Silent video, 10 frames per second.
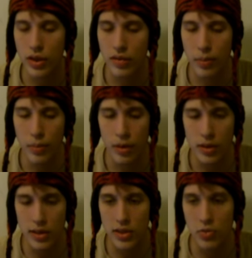of the
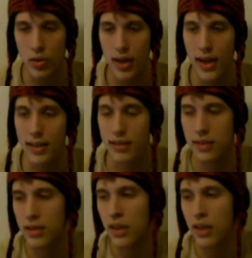books, each one has